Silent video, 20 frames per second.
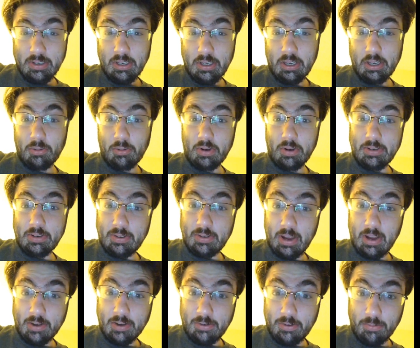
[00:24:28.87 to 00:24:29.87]
and you want to see
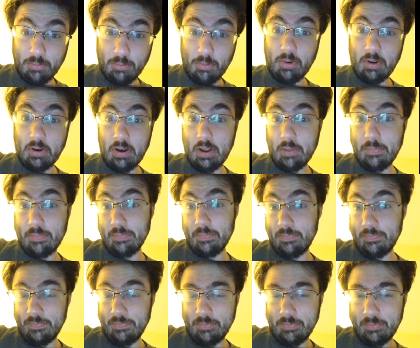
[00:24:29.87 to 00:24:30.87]
actually where
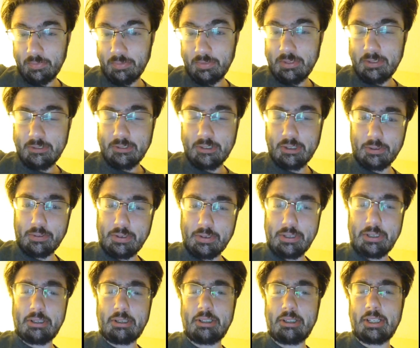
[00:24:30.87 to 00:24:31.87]

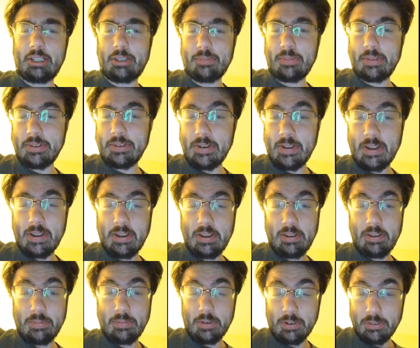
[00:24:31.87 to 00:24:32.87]
not to mention,
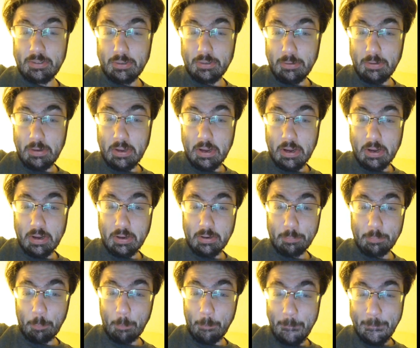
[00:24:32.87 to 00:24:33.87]
I also got a
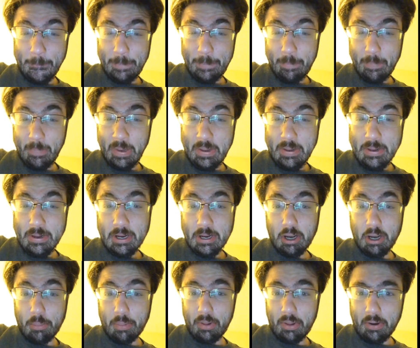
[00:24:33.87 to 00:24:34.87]

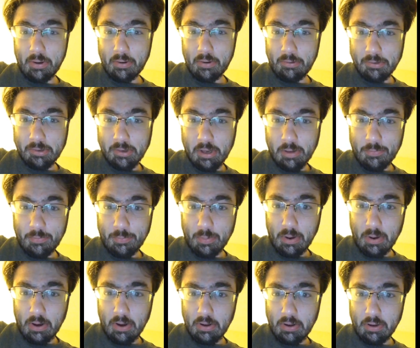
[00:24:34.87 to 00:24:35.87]
couple articles up
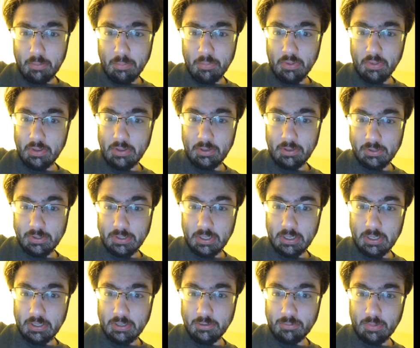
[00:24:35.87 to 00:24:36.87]
on the Hill
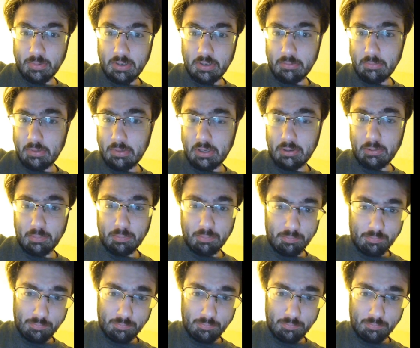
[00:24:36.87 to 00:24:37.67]
Talk as well.